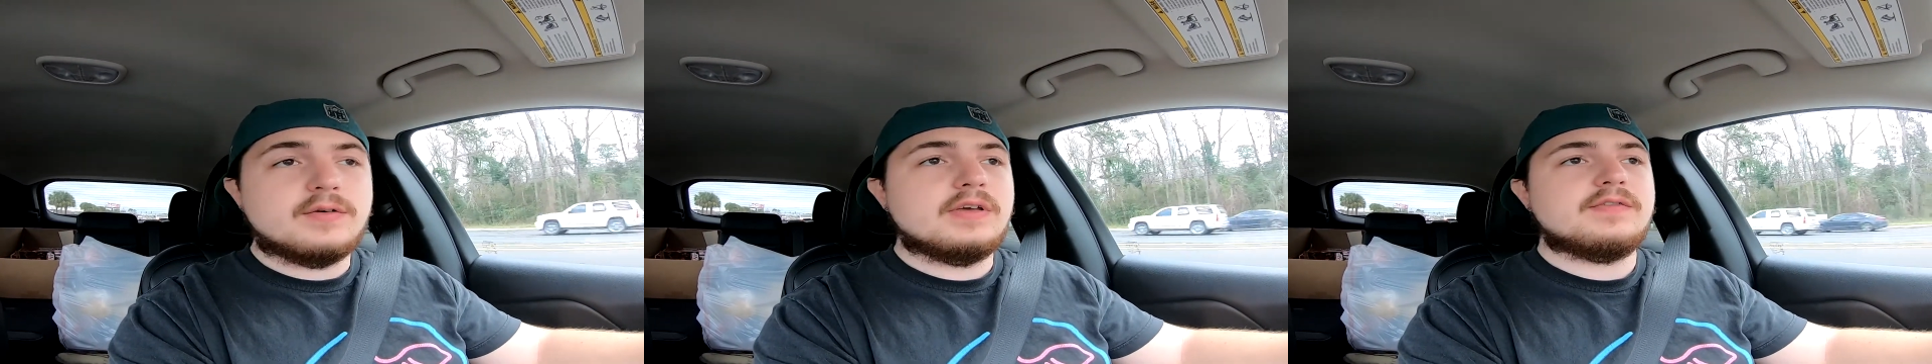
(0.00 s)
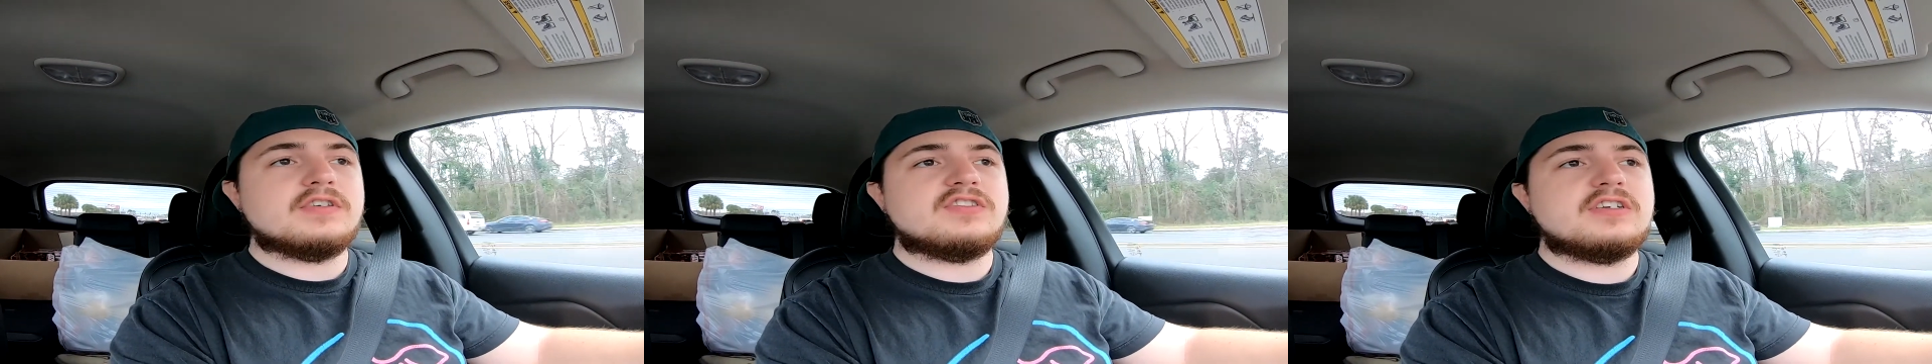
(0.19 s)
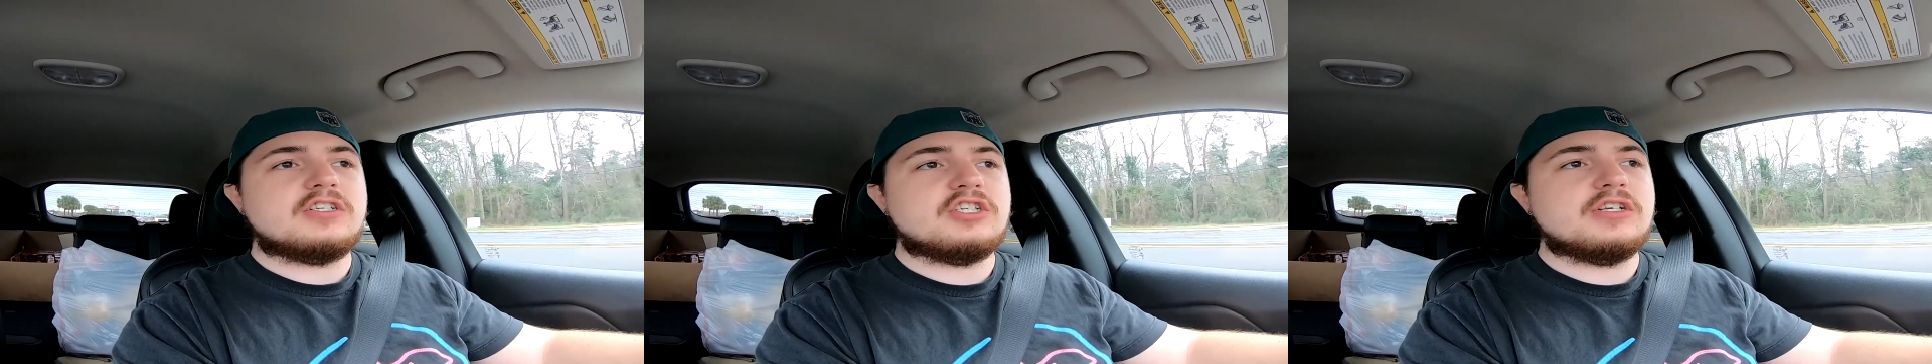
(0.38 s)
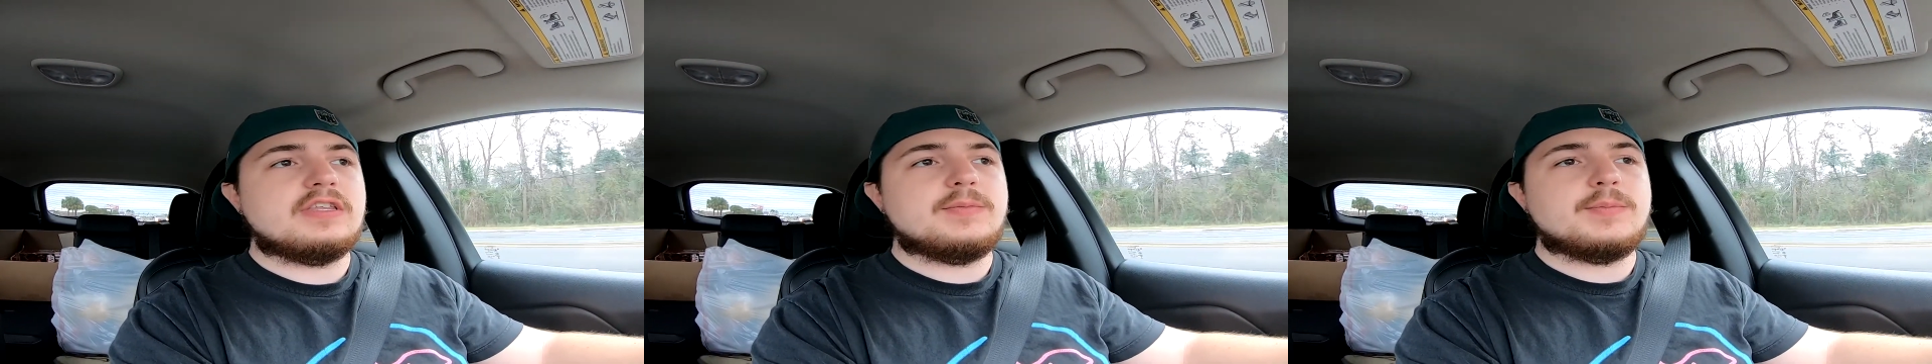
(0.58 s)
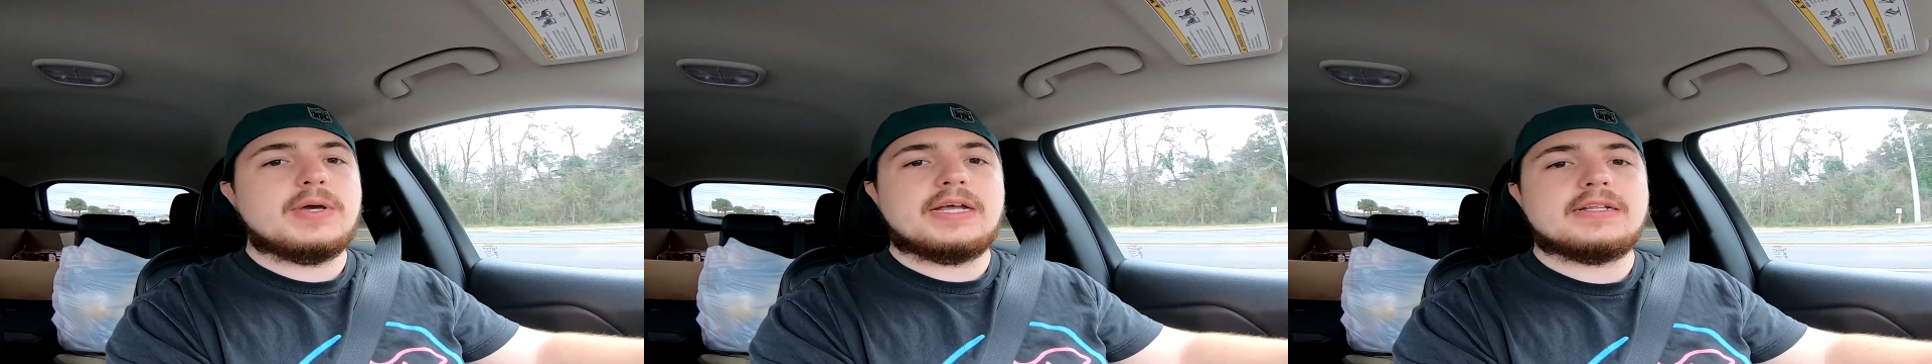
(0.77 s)
we've
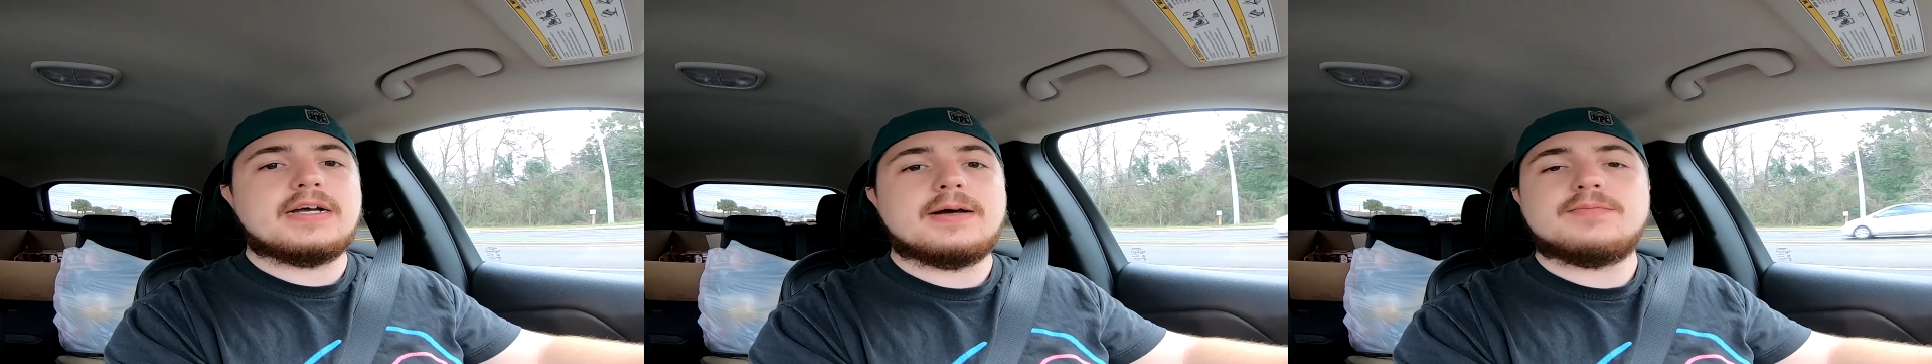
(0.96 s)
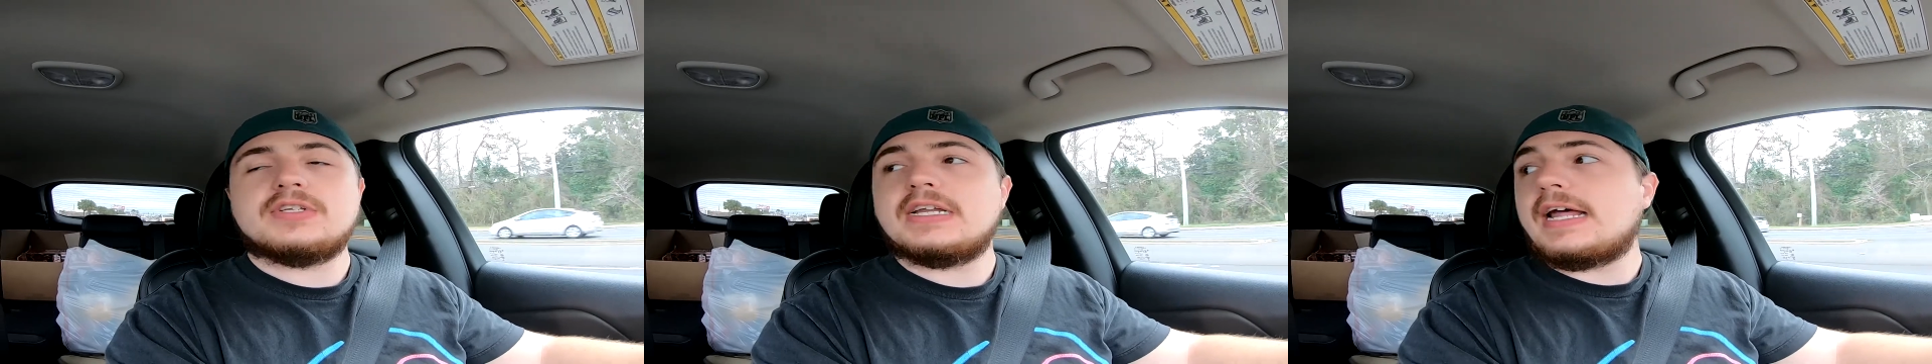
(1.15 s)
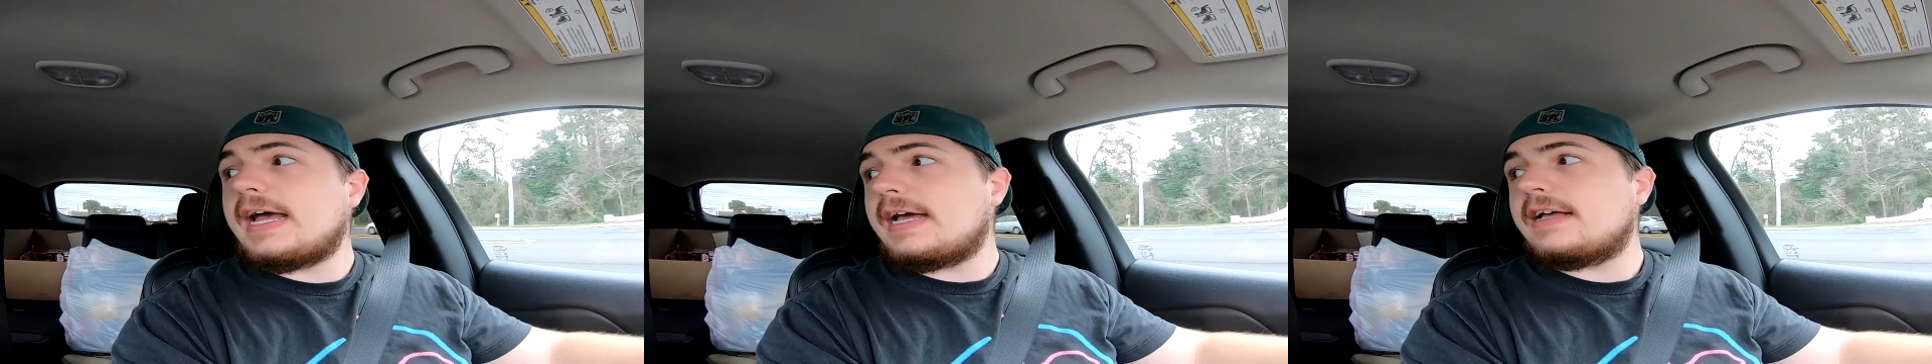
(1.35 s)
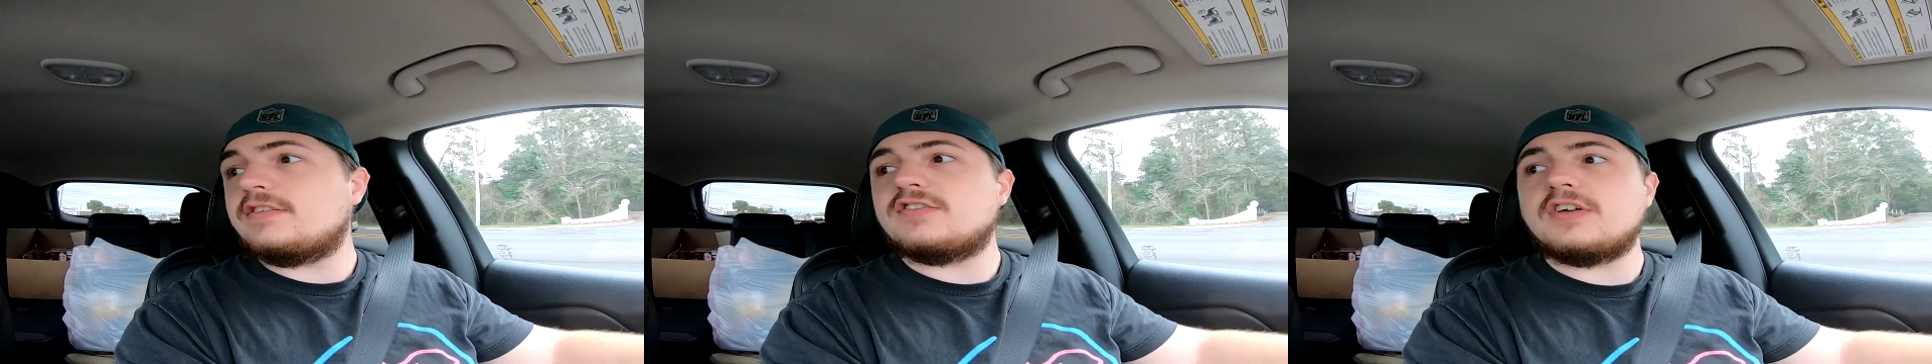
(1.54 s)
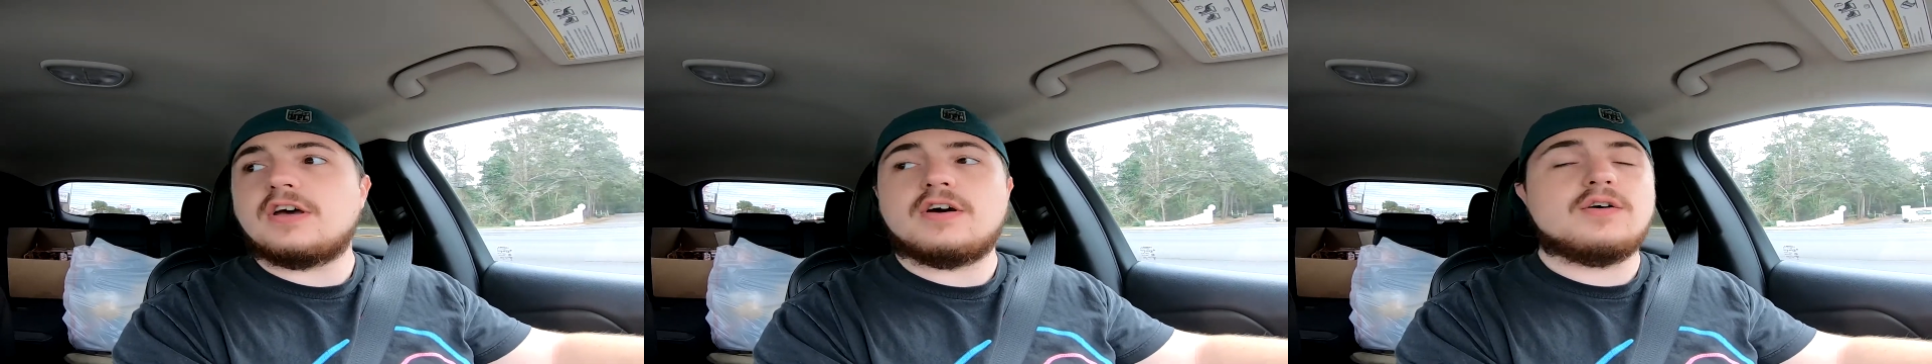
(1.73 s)
essentially picked up today.
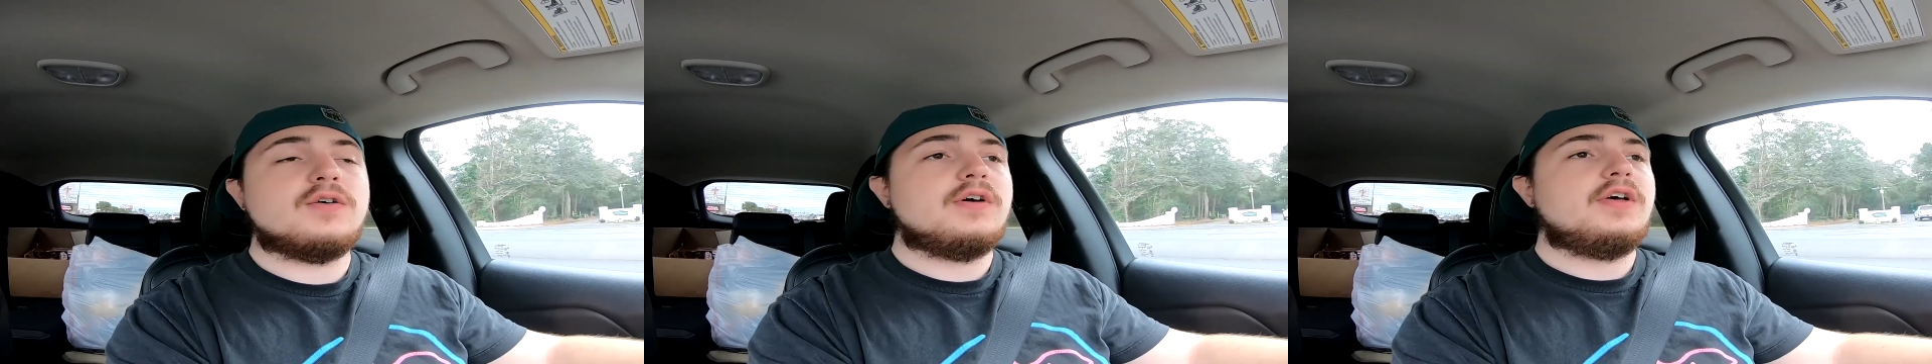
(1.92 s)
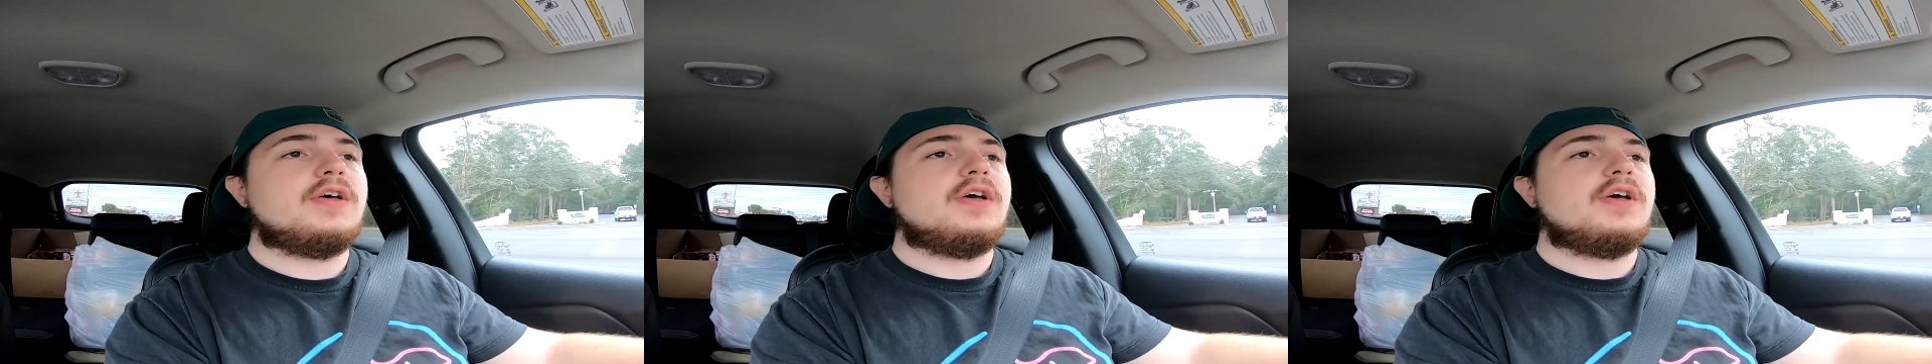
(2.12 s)
So